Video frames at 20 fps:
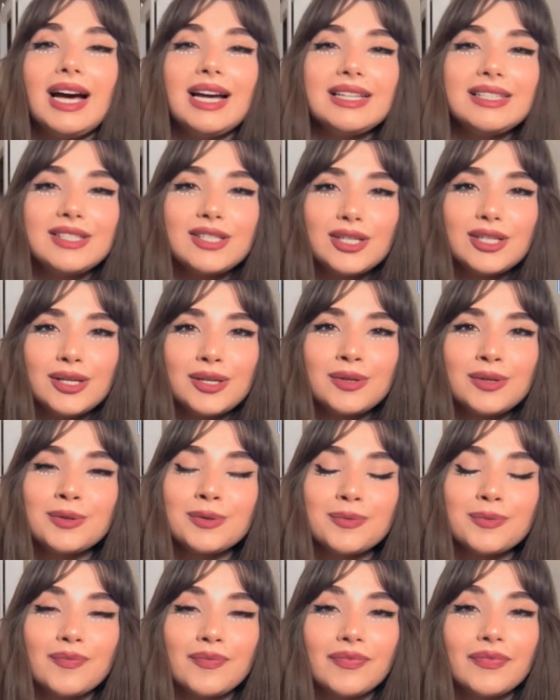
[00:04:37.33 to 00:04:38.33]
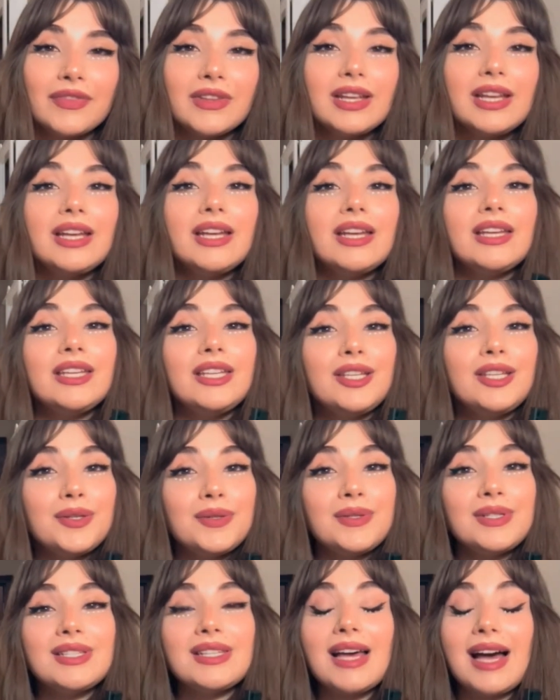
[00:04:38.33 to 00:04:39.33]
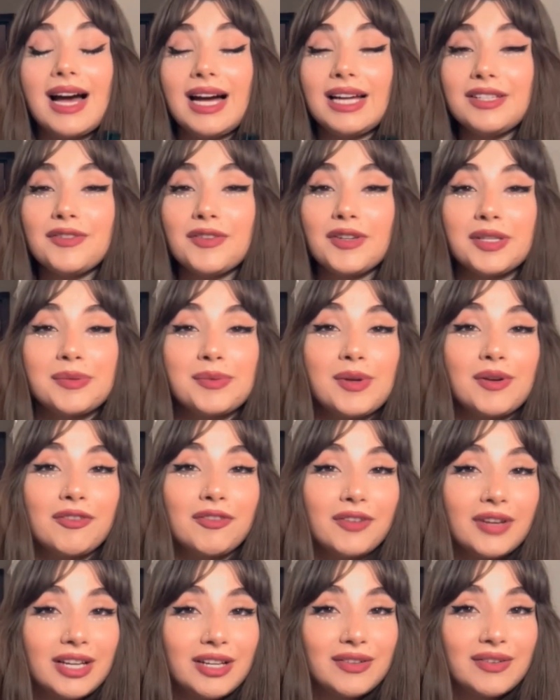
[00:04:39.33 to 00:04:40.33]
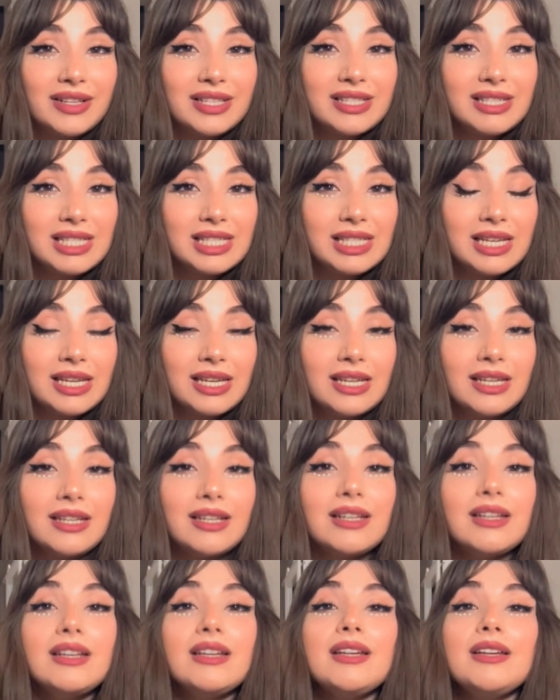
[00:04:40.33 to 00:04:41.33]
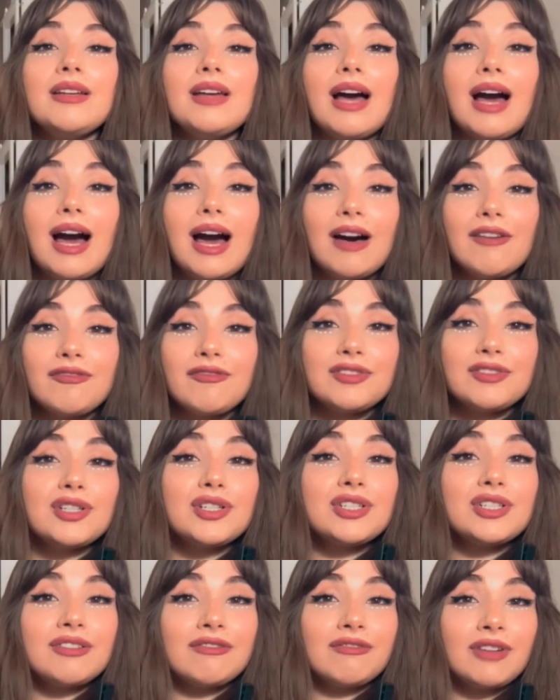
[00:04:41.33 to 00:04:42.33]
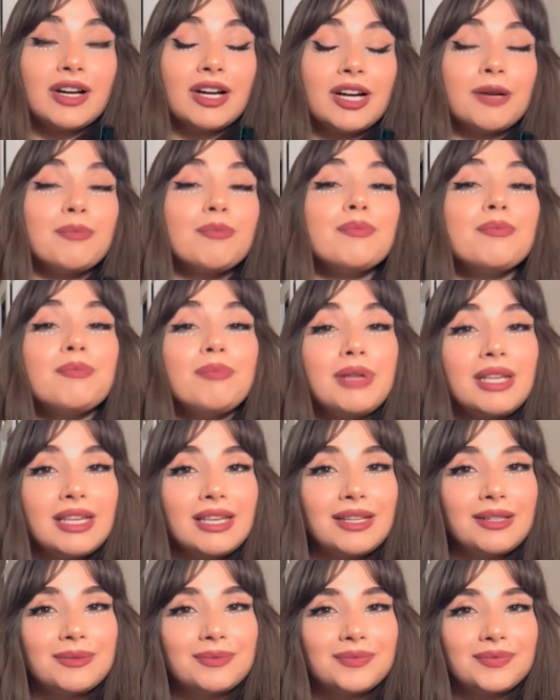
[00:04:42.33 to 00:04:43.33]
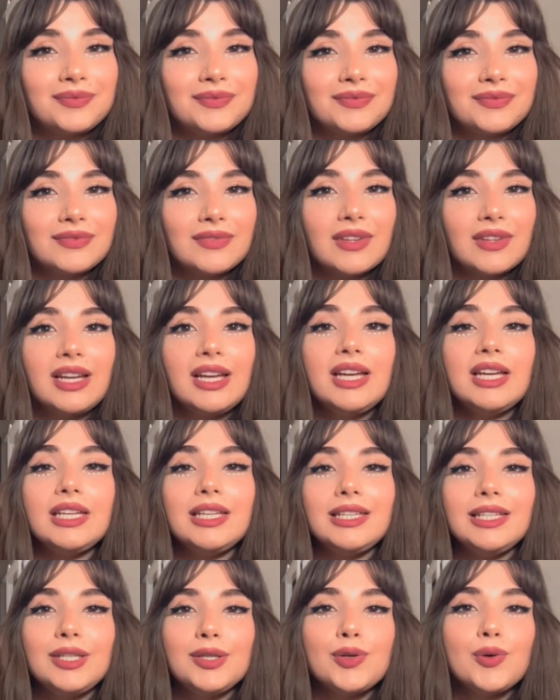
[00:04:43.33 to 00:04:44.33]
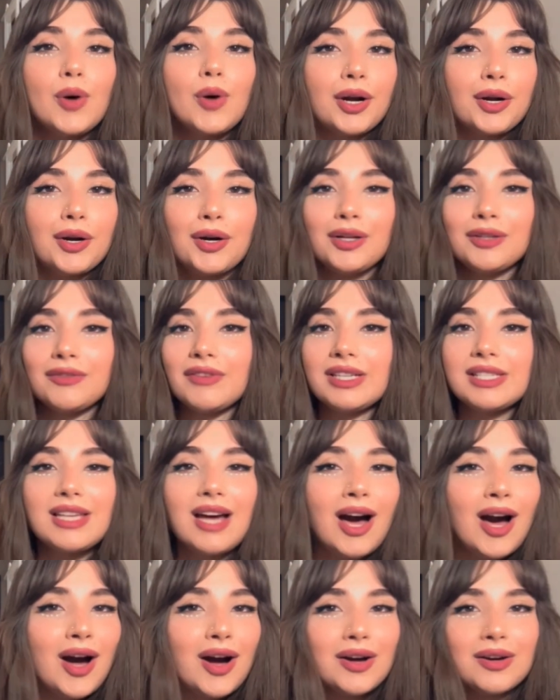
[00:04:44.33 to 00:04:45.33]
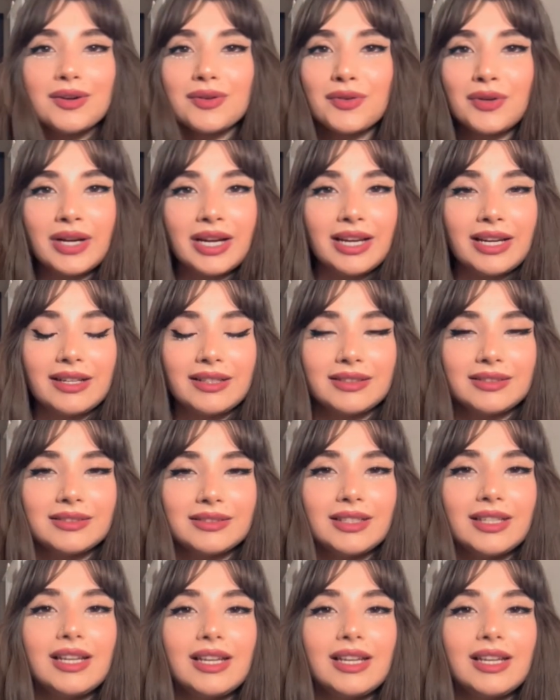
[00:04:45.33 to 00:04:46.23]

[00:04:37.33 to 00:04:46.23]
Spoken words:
And 2. Use adverbs of frequency after the verb be. You are always hungry.